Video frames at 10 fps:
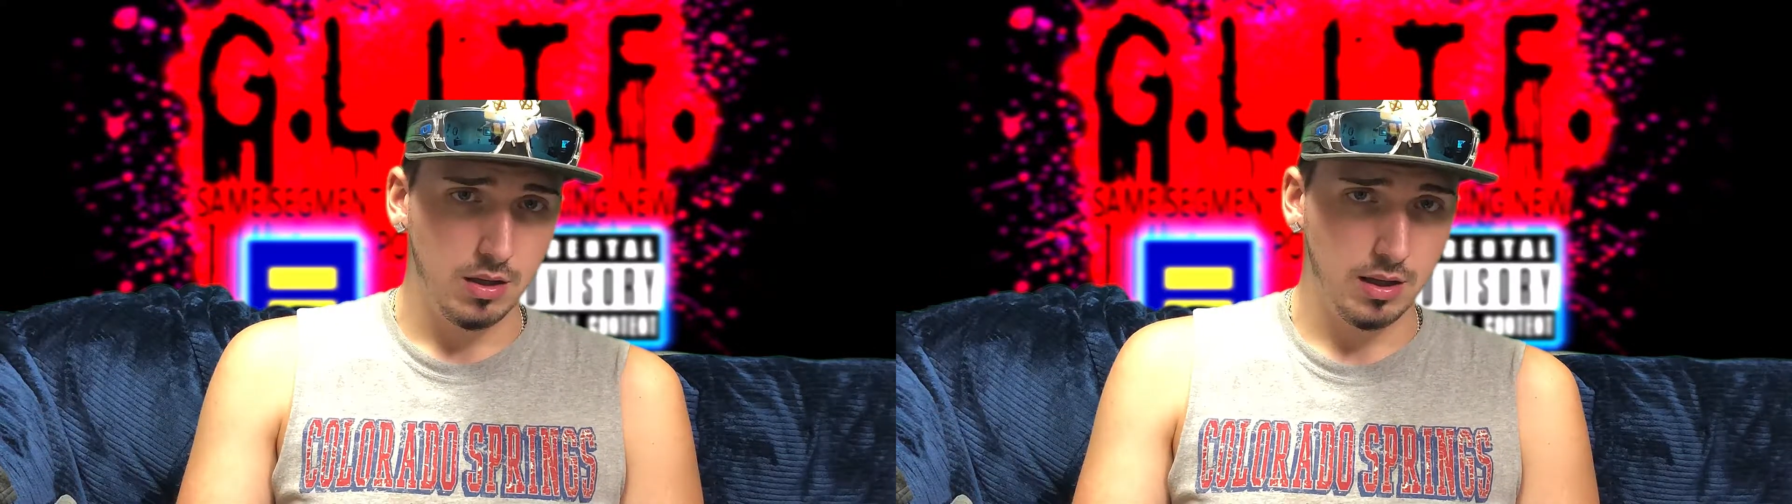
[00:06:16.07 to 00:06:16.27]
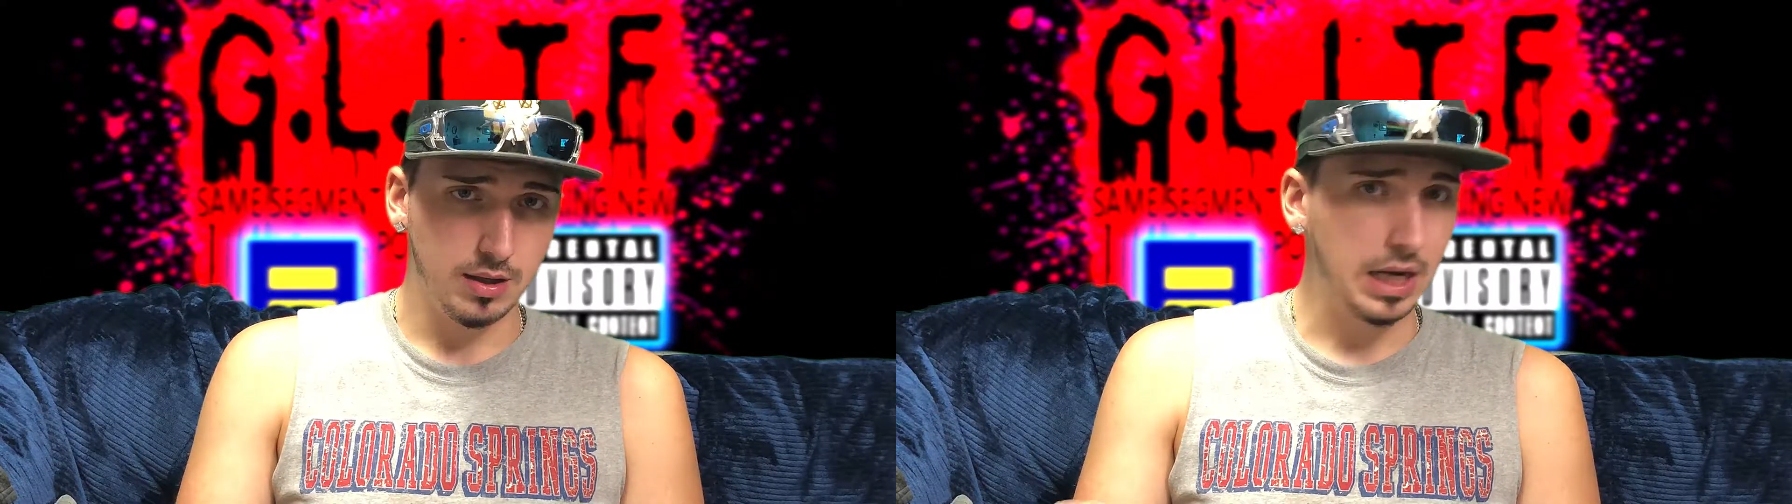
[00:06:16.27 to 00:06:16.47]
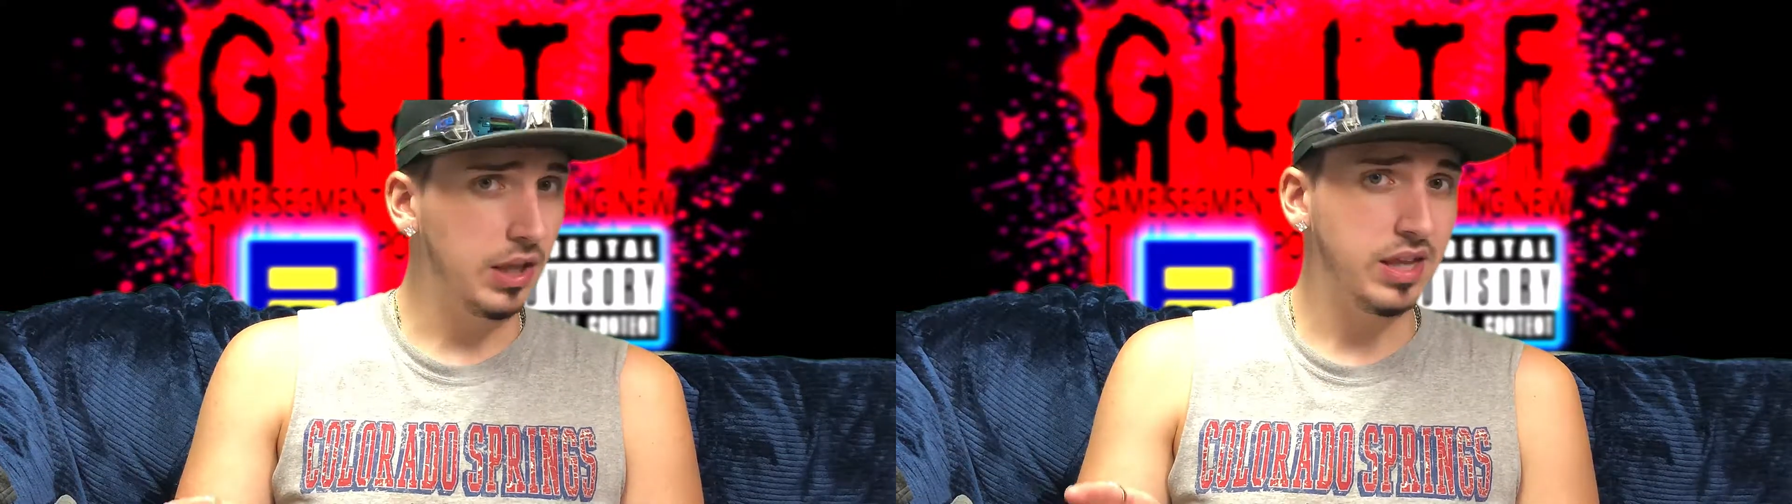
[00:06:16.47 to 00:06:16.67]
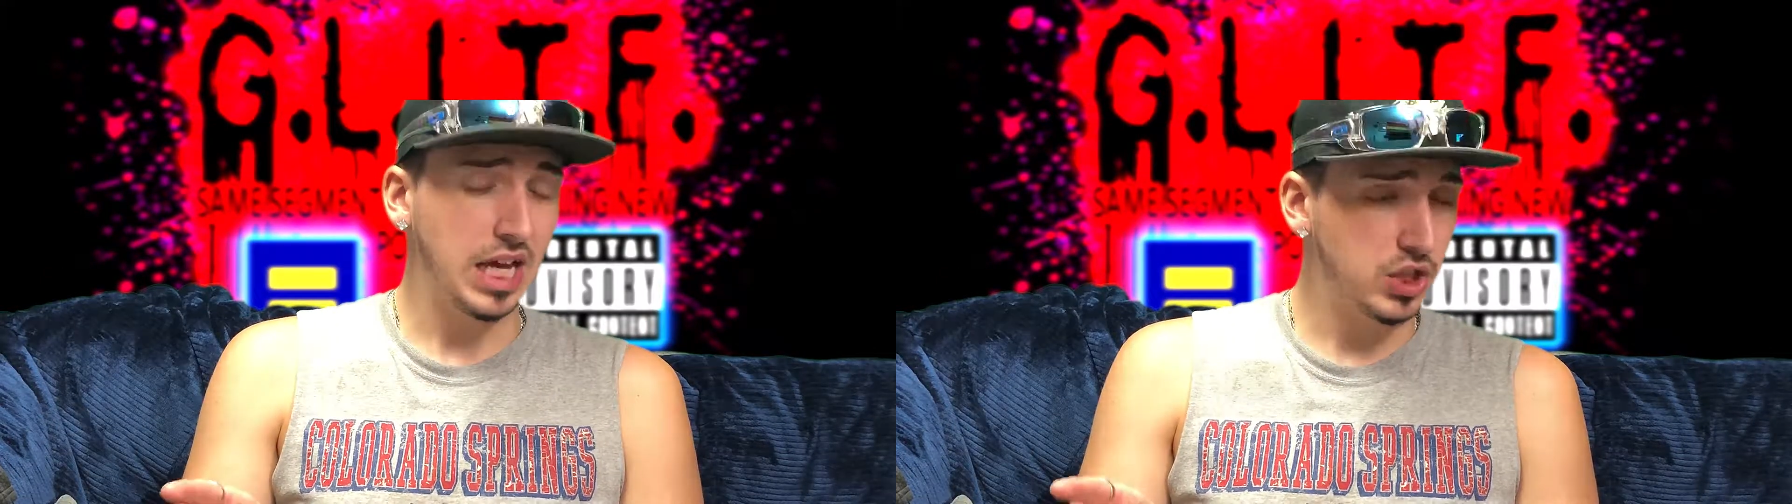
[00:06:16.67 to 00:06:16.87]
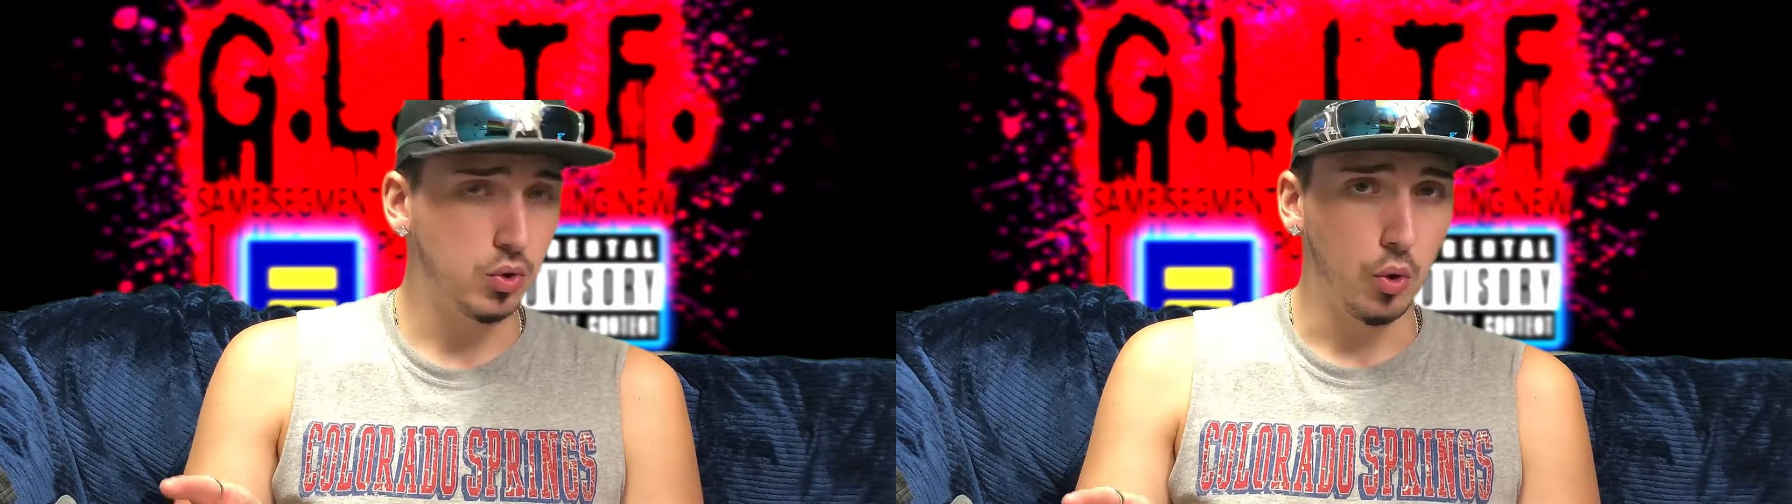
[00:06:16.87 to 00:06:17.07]
is not a
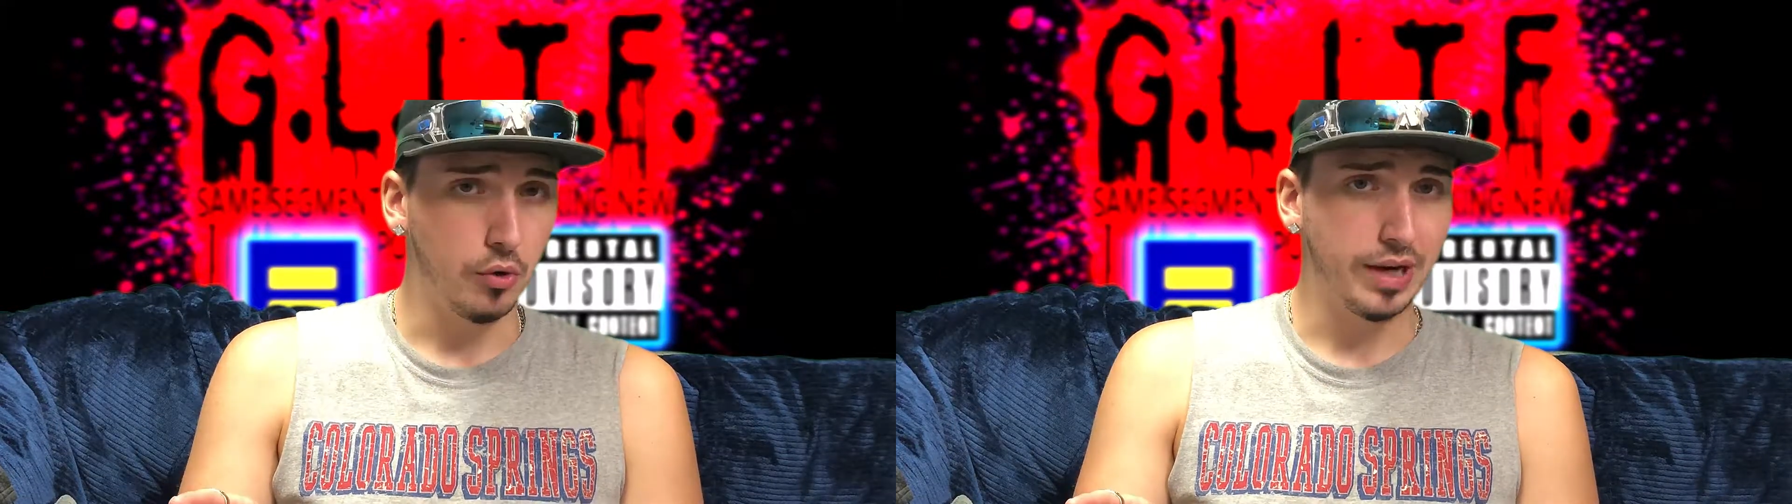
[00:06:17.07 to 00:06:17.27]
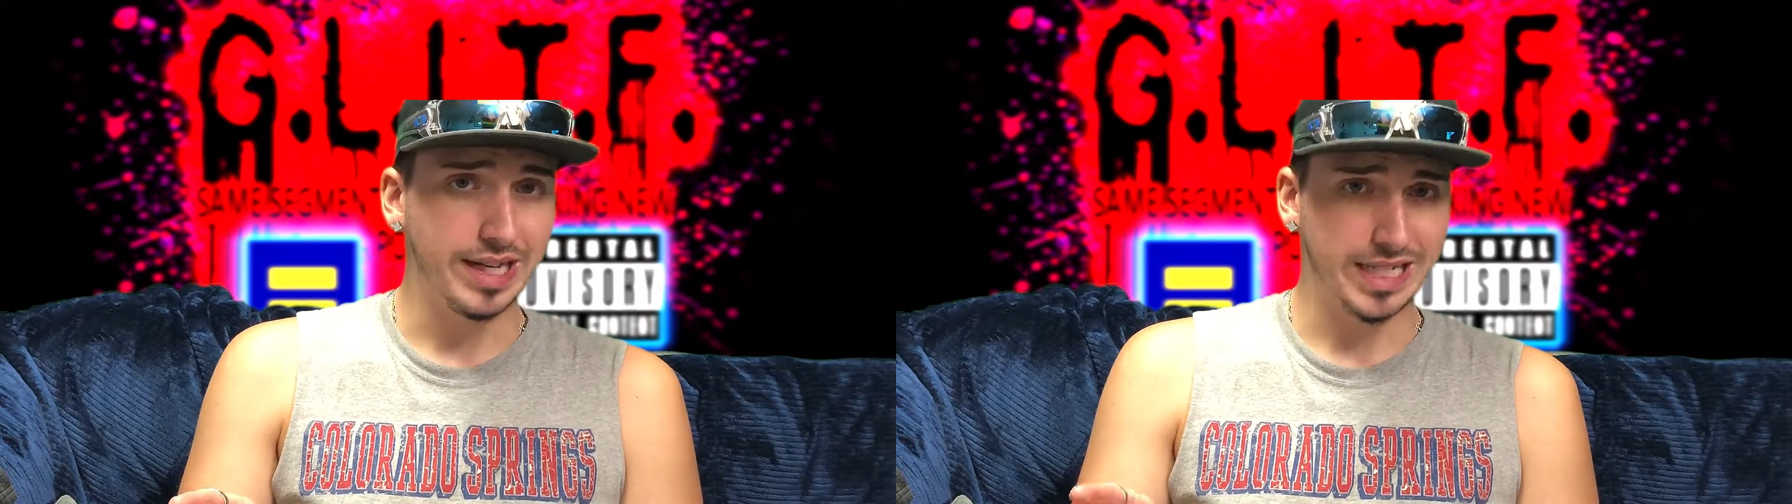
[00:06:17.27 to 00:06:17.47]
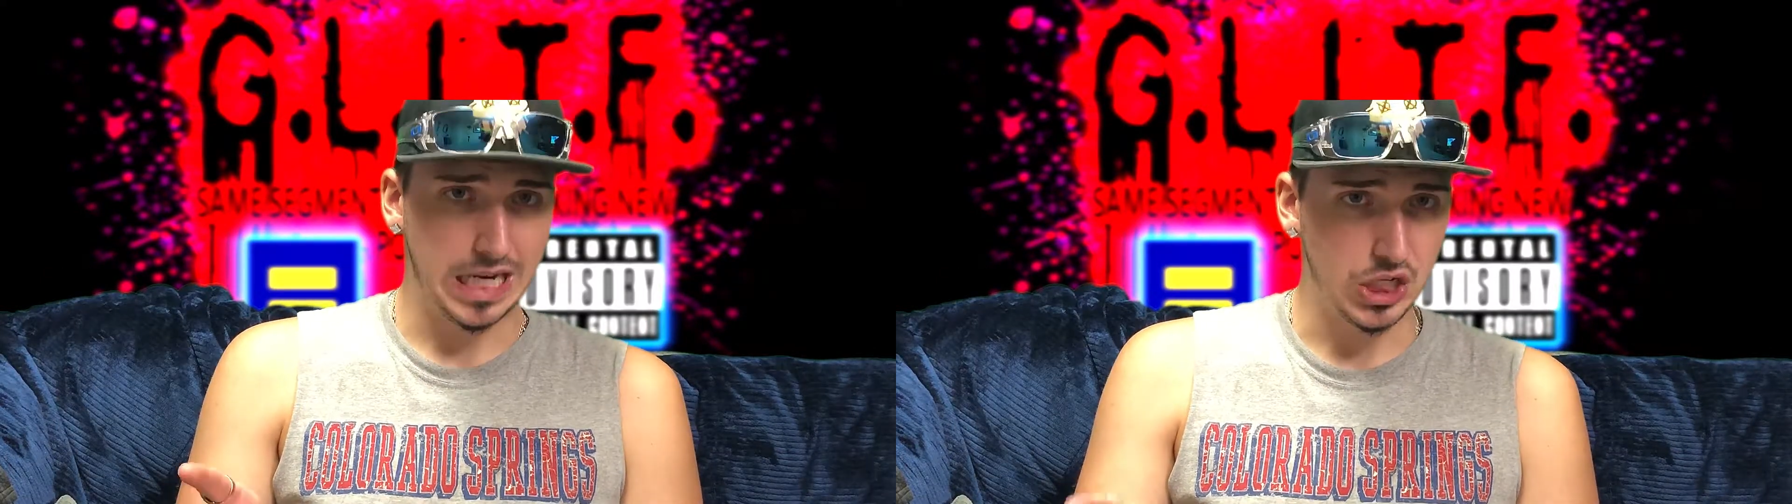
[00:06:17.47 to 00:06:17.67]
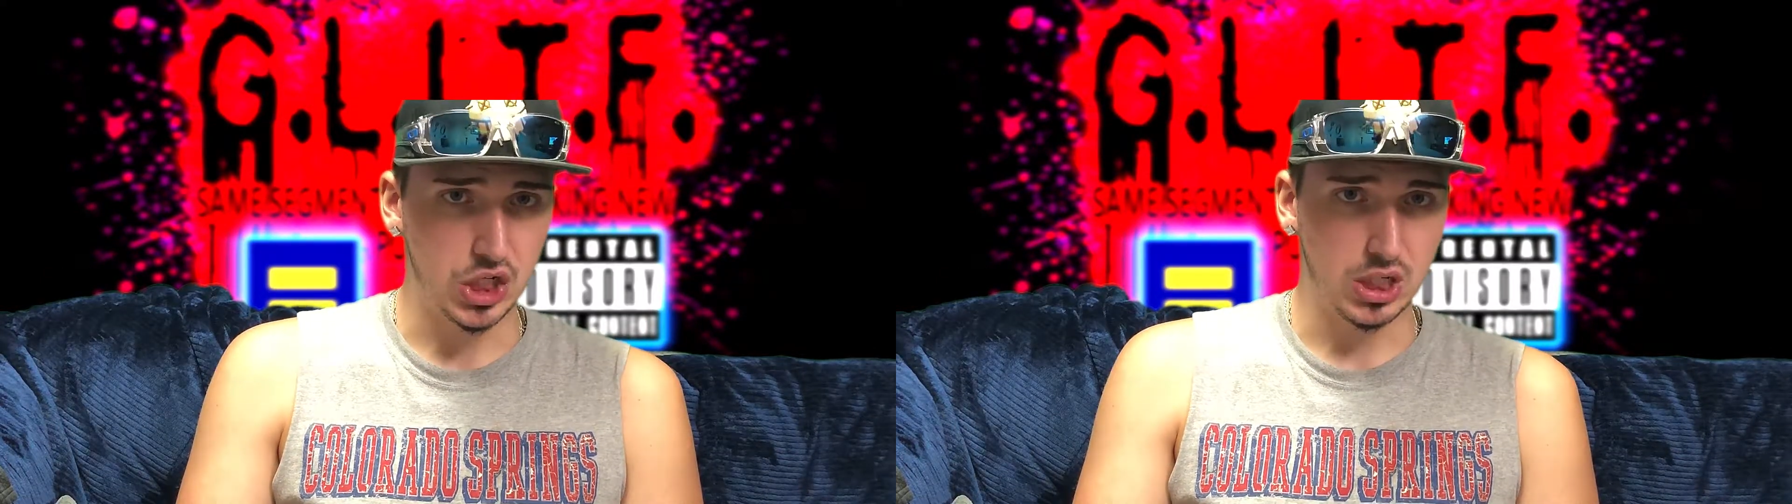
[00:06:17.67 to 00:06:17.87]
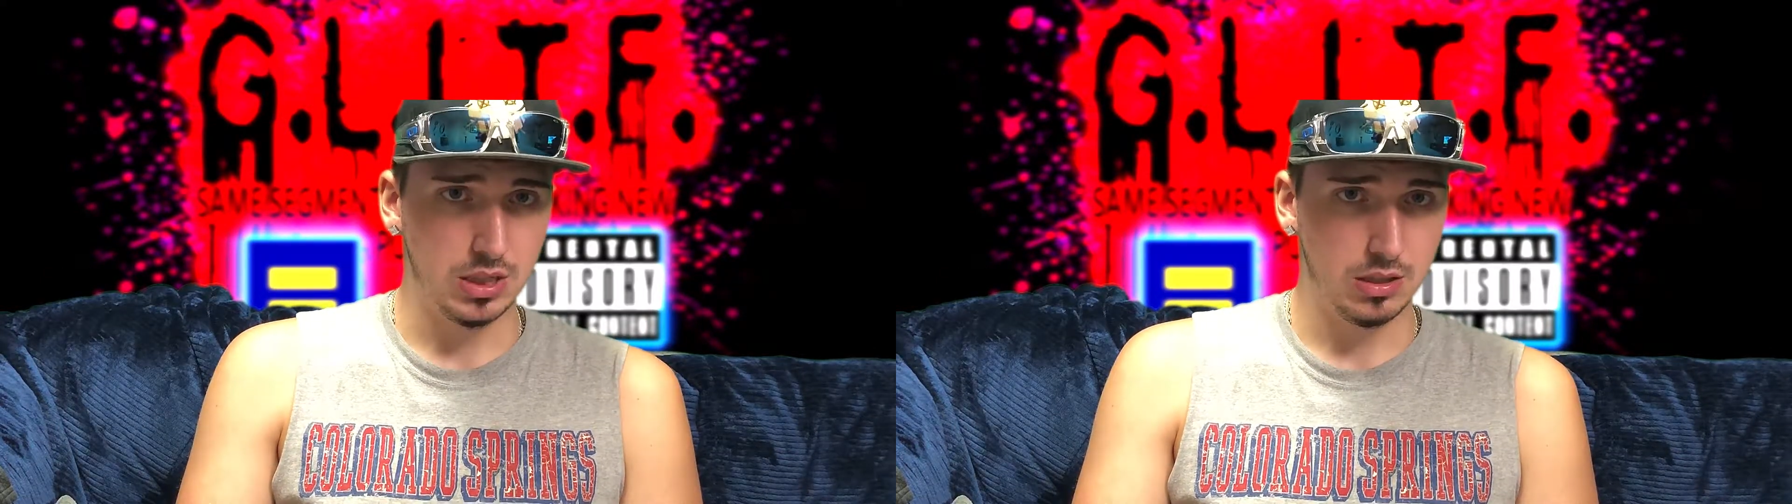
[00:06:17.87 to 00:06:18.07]
sexual
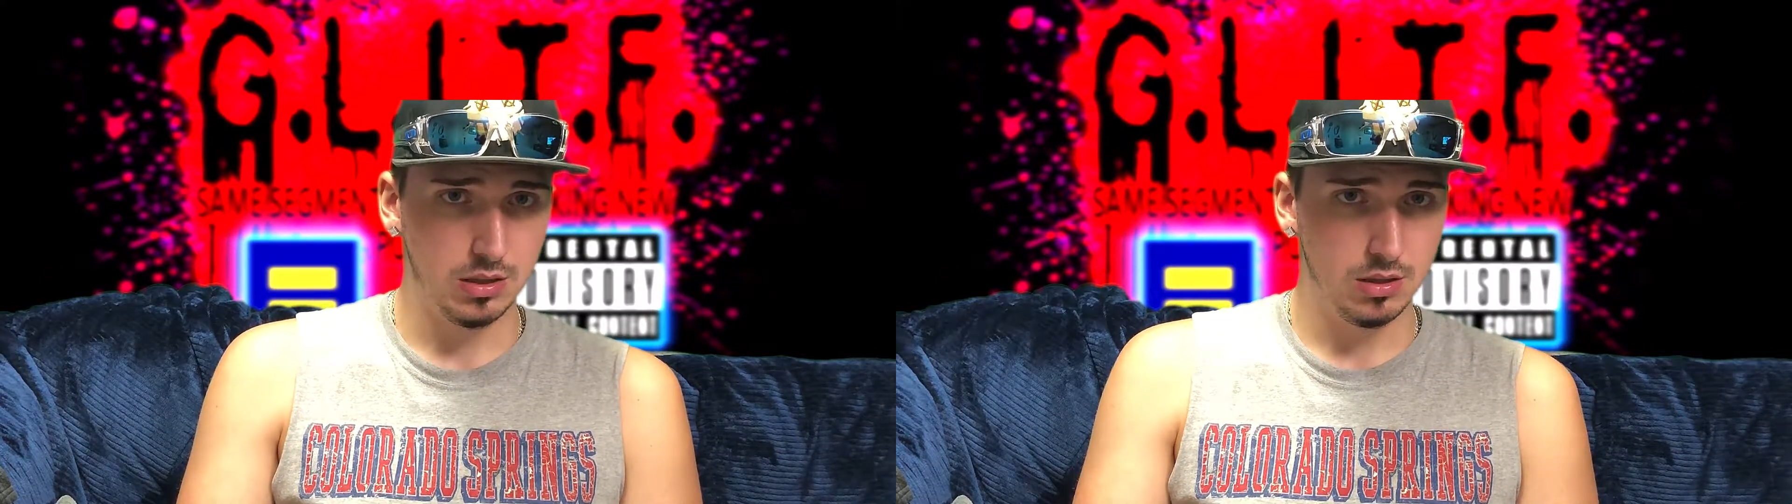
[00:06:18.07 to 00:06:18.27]
orientation.